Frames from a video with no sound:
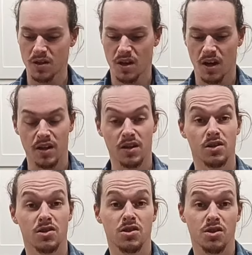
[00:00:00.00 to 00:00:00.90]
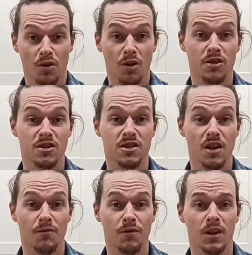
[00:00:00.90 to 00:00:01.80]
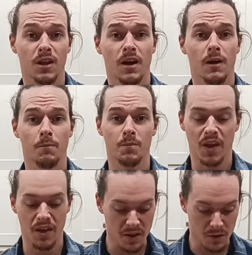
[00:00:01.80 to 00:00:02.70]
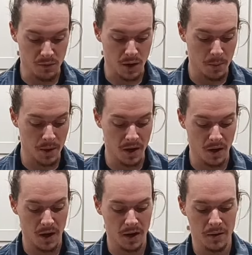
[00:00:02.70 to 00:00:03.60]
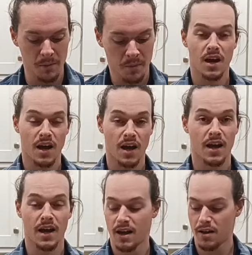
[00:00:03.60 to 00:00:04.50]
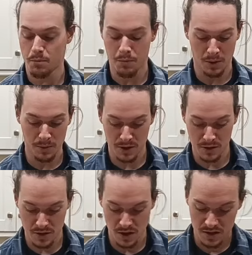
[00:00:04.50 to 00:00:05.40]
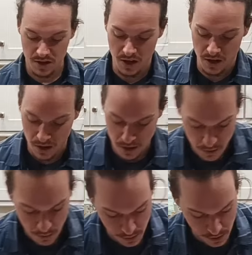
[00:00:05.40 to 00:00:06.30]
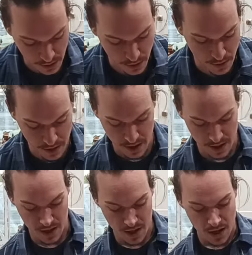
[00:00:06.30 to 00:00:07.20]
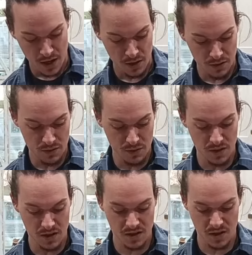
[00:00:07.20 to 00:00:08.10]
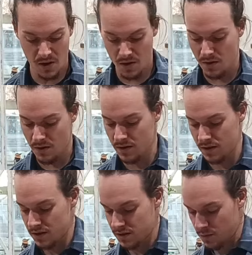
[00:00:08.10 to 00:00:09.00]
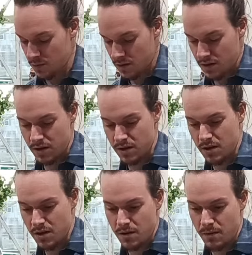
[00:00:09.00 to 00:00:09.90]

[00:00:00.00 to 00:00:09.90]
is kind of just throw the stuff in there and then rub it on. I have barbecue sauce here. I'm going to go ahead and do this on this one.